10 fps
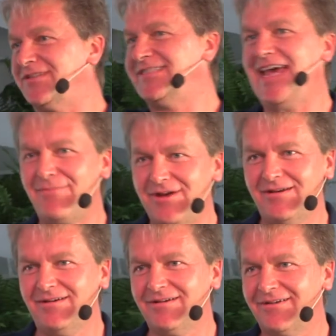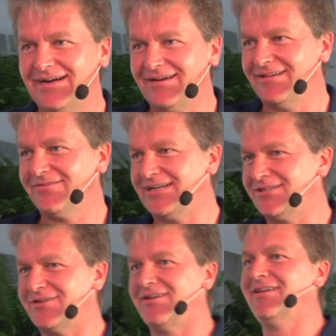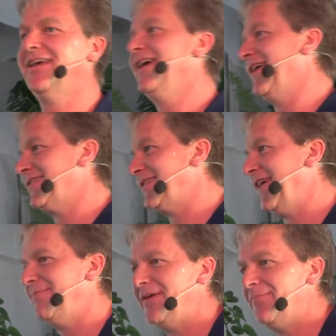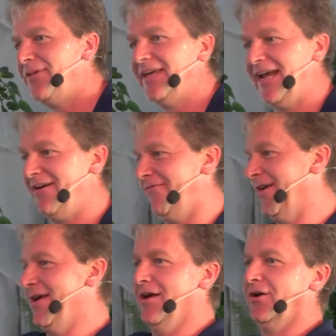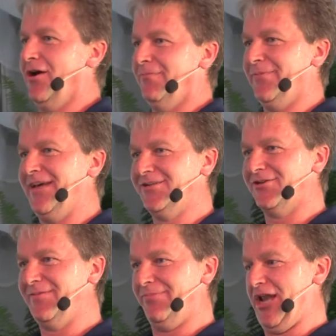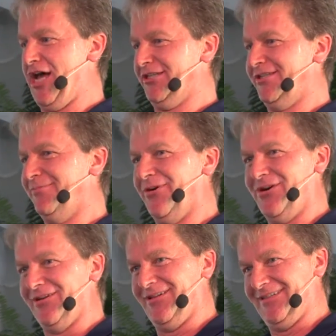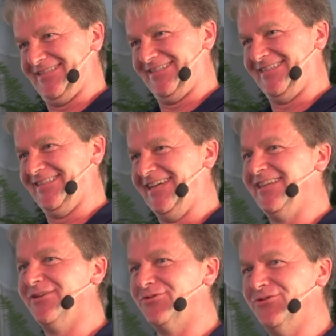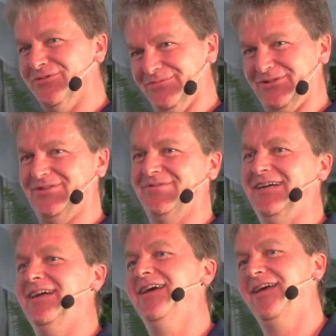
the salmon, right, in the restaurant, and it's the same people that have complimentary plastic bottles in the rooms, right?